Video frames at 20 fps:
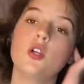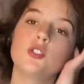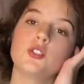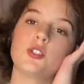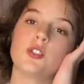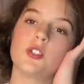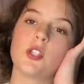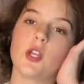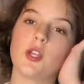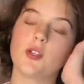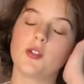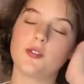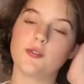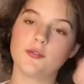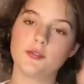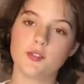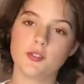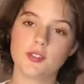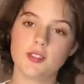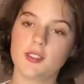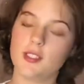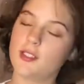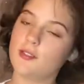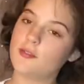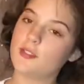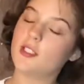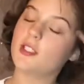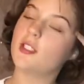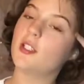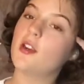So for today's
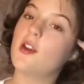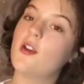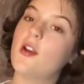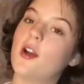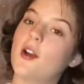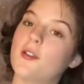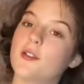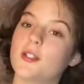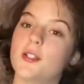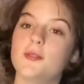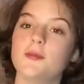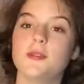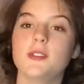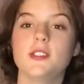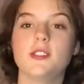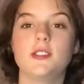video, I'm going